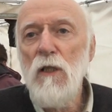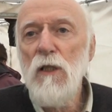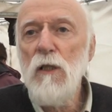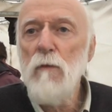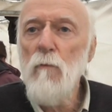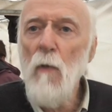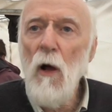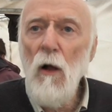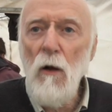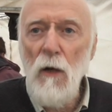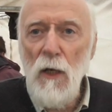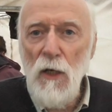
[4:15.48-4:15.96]
a
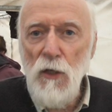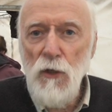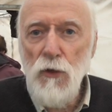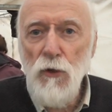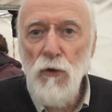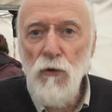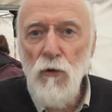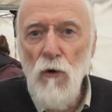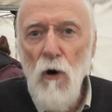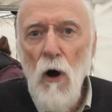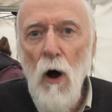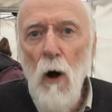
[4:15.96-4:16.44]
smallish
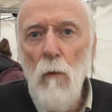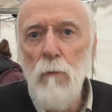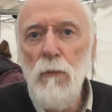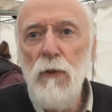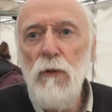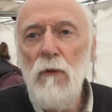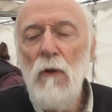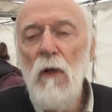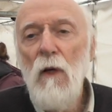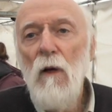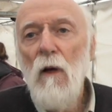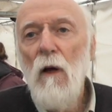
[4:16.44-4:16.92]
crop
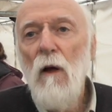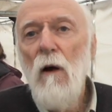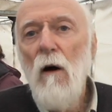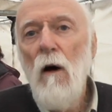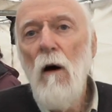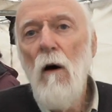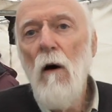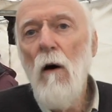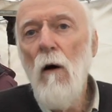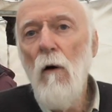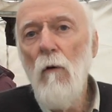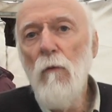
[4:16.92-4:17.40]

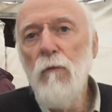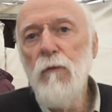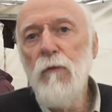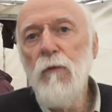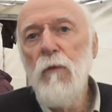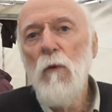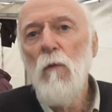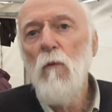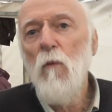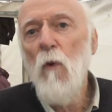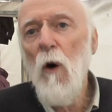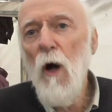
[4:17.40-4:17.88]
of
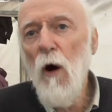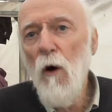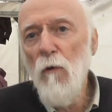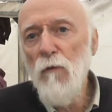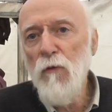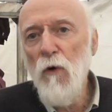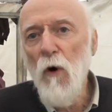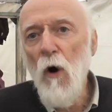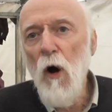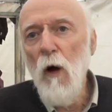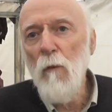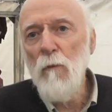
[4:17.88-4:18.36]

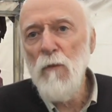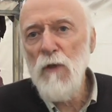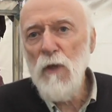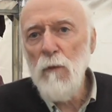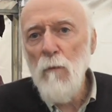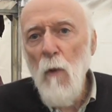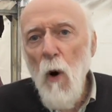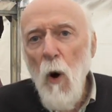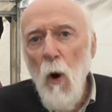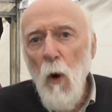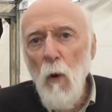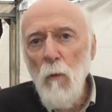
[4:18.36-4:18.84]
well-formed
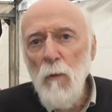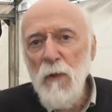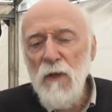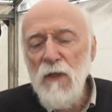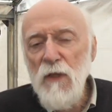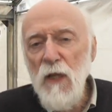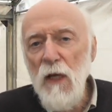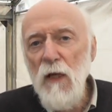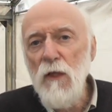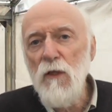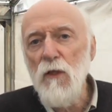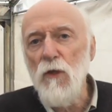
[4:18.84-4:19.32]
small
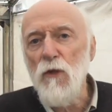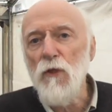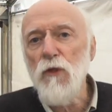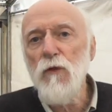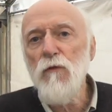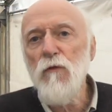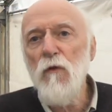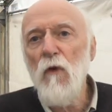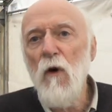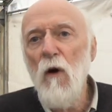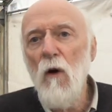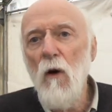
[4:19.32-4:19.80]
potatoes
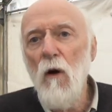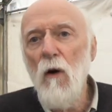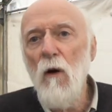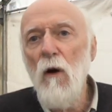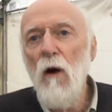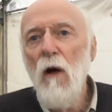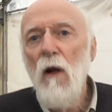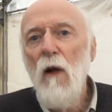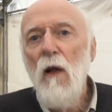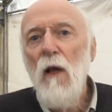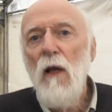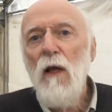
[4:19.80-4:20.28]
for
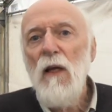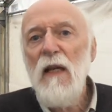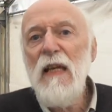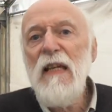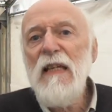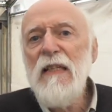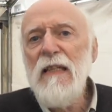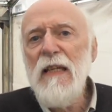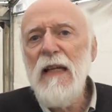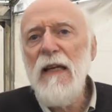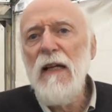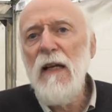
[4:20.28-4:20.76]

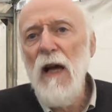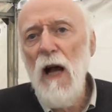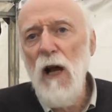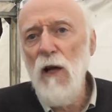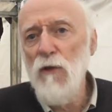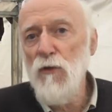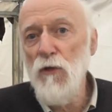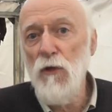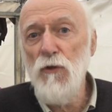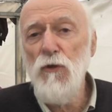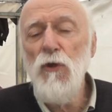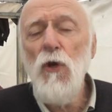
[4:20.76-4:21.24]
eating
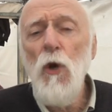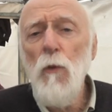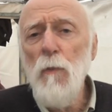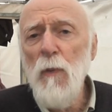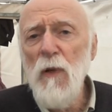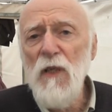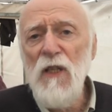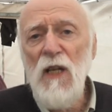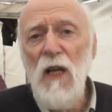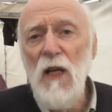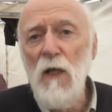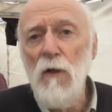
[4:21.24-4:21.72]
as a new
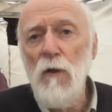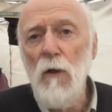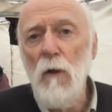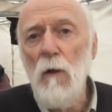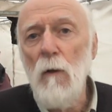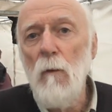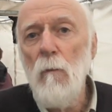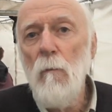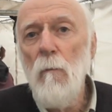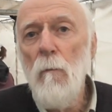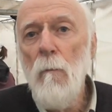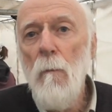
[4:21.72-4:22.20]

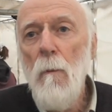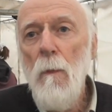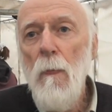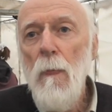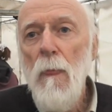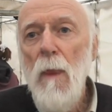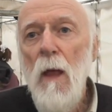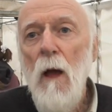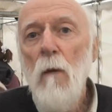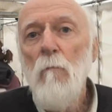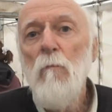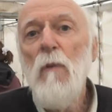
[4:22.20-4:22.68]
potato.
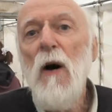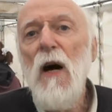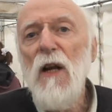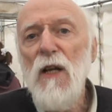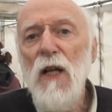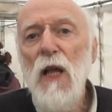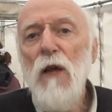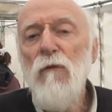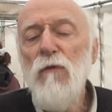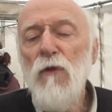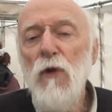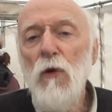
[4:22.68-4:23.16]
But
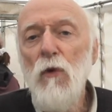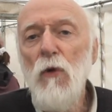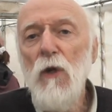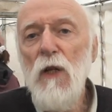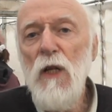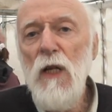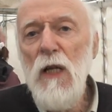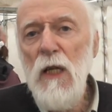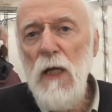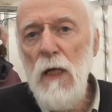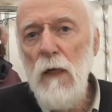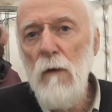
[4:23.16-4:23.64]
if you
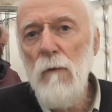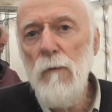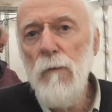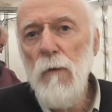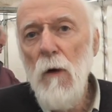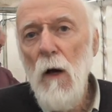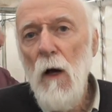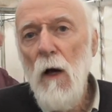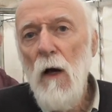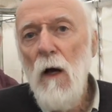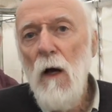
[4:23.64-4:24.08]
leave